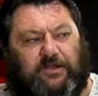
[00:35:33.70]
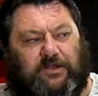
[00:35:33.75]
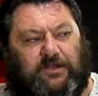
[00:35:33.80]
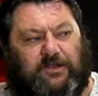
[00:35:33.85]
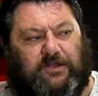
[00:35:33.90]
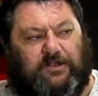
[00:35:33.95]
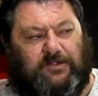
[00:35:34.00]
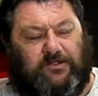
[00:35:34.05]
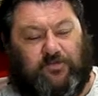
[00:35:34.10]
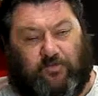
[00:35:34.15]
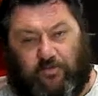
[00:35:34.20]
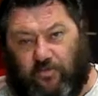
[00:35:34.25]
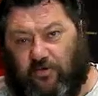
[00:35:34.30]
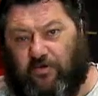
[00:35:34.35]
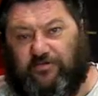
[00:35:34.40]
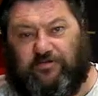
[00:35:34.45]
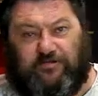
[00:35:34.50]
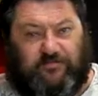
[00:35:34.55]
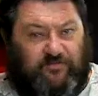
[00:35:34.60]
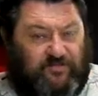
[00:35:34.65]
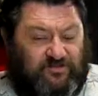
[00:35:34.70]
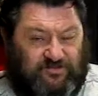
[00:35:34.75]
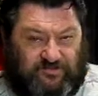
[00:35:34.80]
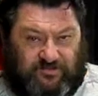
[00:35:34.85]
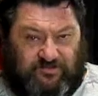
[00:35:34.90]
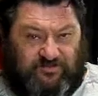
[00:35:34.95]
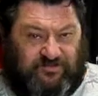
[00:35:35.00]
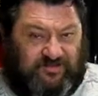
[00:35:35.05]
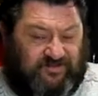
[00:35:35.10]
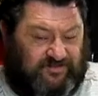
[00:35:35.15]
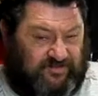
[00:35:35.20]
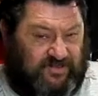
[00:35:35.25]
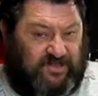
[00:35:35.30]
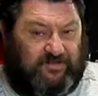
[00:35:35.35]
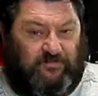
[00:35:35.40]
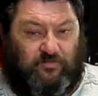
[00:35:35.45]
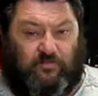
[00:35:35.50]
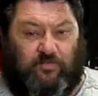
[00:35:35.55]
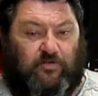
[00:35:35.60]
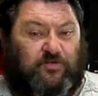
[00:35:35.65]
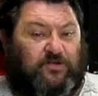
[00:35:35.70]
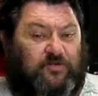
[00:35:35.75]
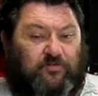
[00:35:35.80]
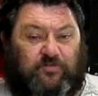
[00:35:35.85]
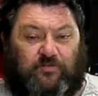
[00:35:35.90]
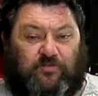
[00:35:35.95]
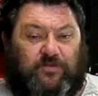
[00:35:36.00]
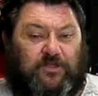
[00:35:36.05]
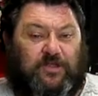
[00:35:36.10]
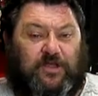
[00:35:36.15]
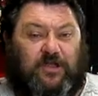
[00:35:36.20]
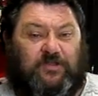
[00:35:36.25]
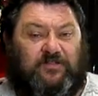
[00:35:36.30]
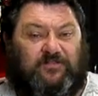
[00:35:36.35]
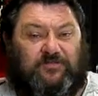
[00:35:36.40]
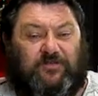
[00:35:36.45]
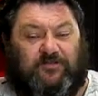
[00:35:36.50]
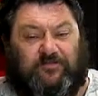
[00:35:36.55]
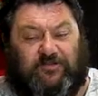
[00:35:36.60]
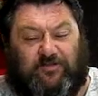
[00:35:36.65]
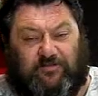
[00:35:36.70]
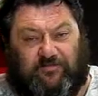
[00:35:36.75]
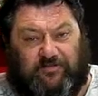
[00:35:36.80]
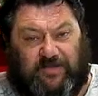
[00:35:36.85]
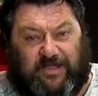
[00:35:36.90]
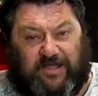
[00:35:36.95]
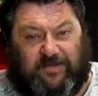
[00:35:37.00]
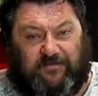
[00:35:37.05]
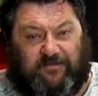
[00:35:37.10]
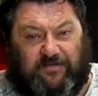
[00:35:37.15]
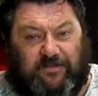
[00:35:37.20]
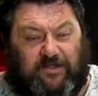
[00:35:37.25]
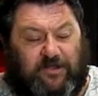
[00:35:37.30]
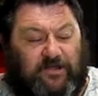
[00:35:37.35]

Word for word: In your water, if you're just using standard water, you know, certainly not a bad,